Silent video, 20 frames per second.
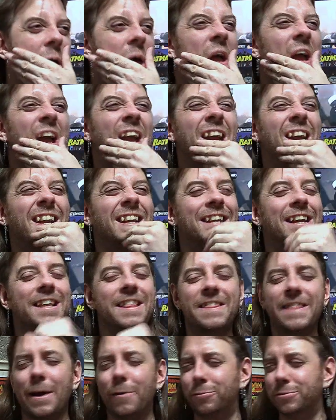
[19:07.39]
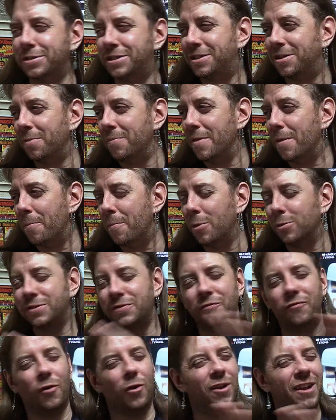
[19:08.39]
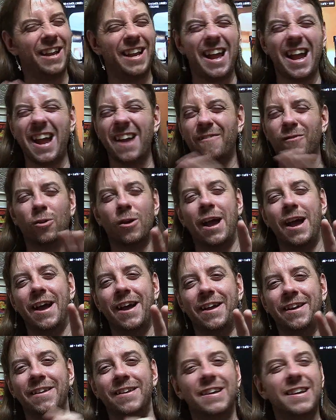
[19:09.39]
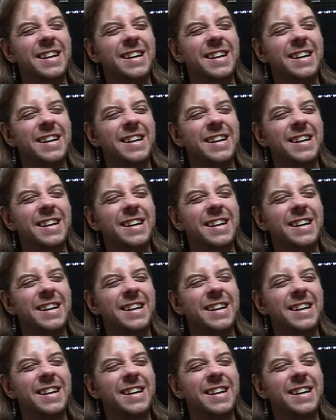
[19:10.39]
and that was some of the most fun I ever had